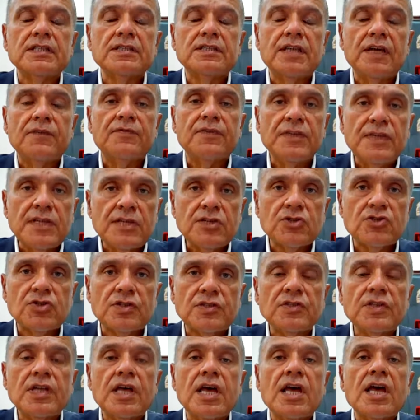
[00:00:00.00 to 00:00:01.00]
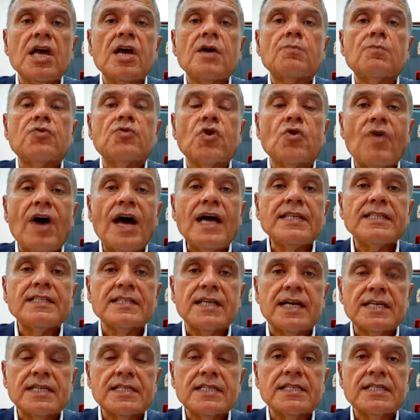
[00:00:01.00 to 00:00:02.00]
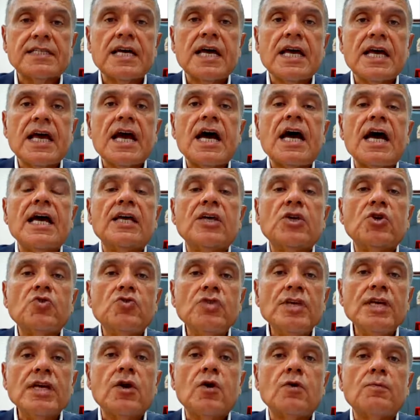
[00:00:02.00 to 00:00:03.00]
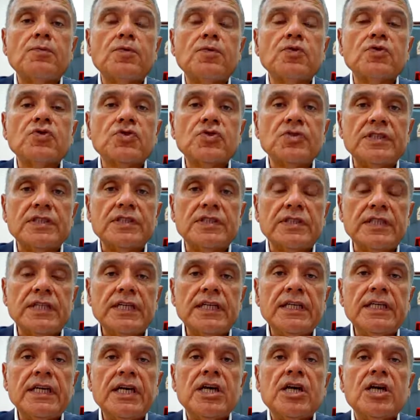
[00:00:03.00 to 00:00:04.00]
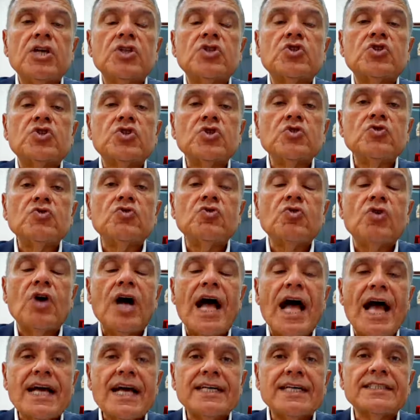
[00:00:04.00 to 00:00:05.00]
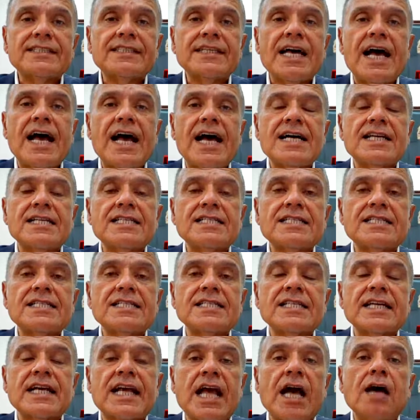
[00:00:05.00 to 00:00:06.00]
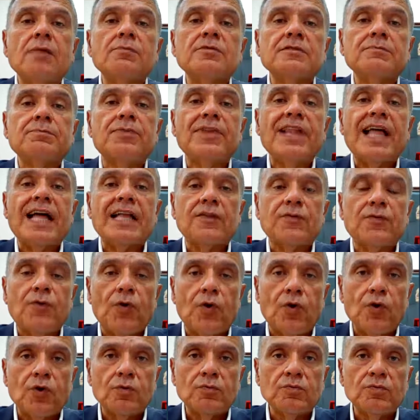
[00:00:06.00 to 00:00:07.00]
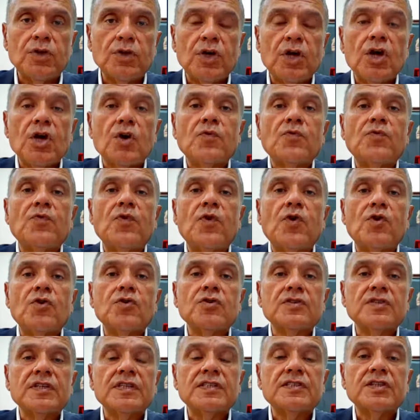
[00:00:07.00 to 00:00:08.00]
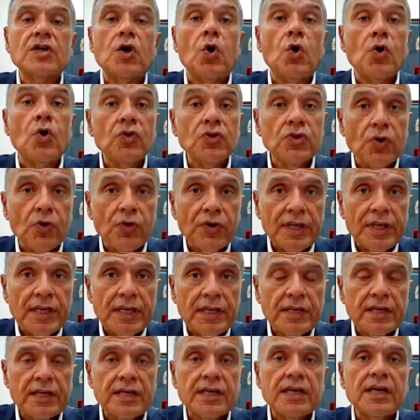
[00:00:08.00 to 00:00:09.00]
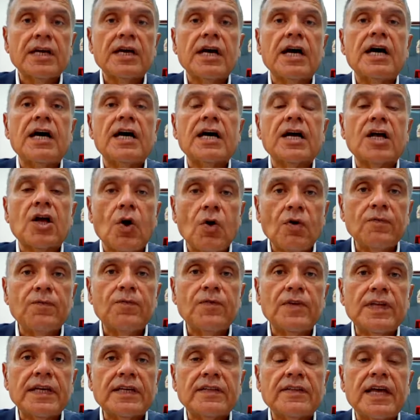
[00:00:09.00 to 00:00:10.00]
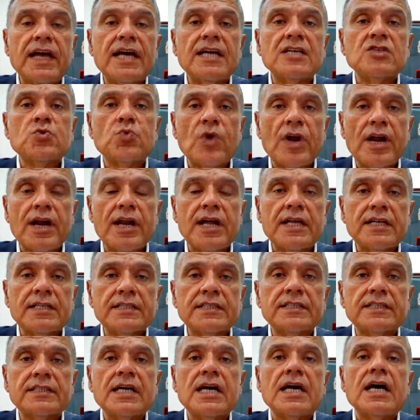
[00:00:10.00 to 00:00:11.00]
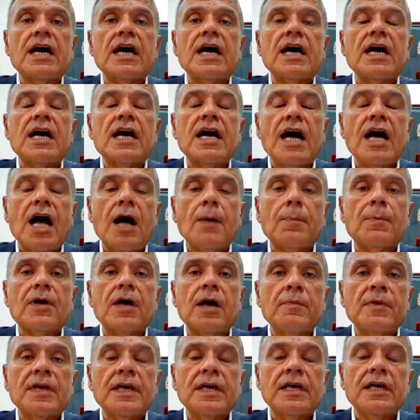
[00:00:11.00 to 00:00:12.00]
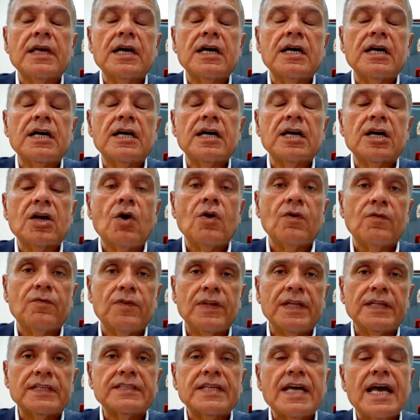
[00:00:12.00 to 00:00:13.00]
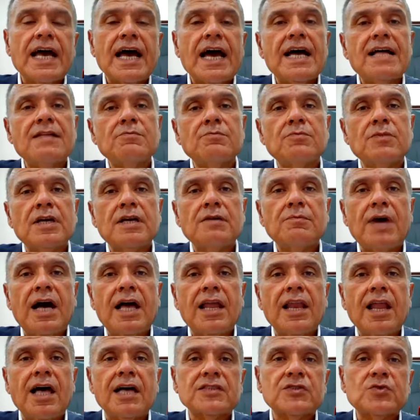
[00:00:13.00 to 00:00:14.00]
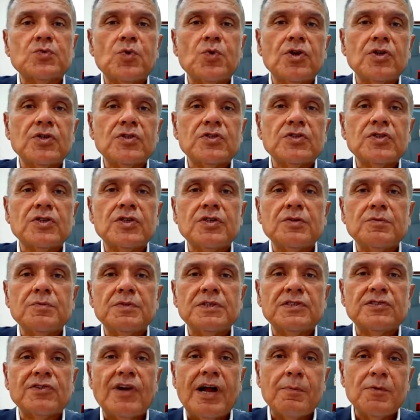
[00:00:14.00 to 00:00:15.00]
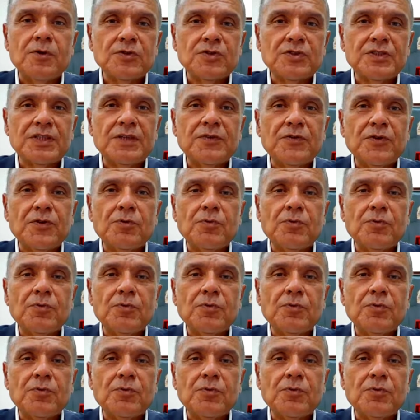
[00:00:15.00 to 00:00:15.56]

definition provides us a unique opportunity to act as the common platform for this ongoing conflict as well as upcoming conflicts. And my last words, Ms. Ramos, if